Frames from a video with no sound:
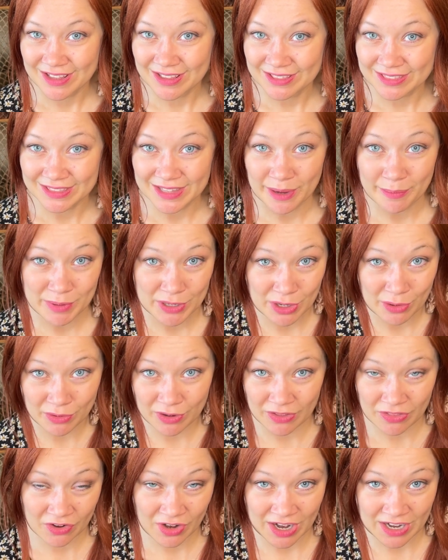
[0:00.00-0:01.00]
Let me know what
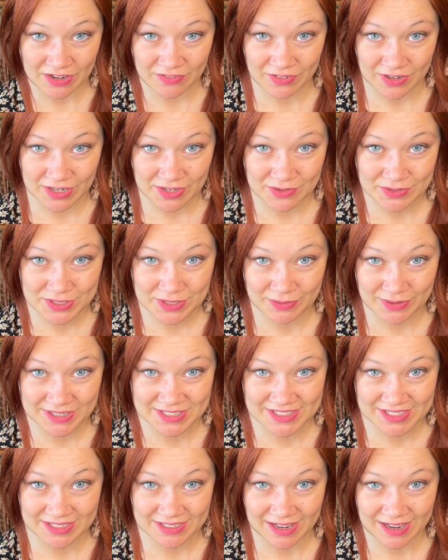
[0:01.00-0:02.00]
other kind of videos you want to
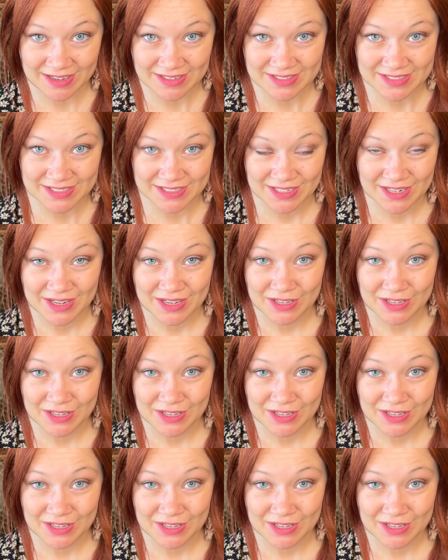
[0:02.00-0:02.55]
see next.